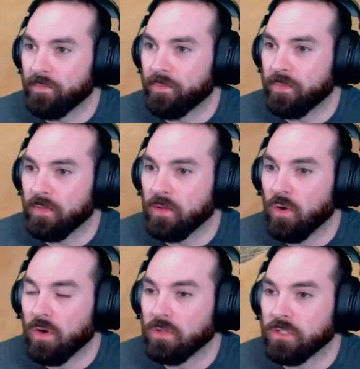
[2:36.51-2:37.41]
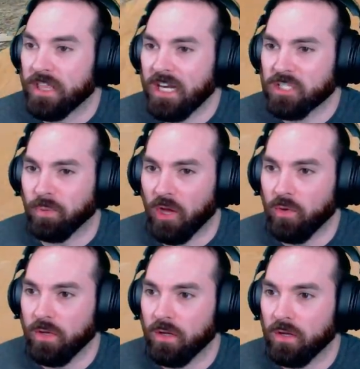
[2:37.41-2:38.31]
Whoa. Did that explode?
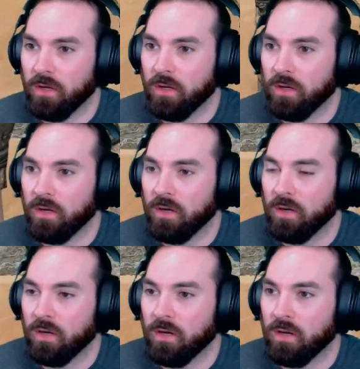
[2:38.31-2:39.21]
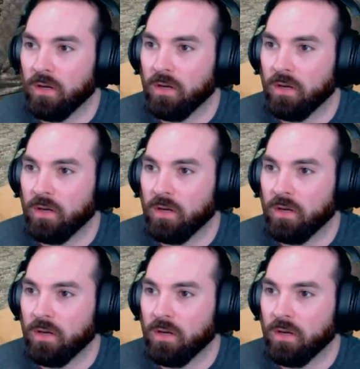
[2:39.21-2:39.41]
Yes.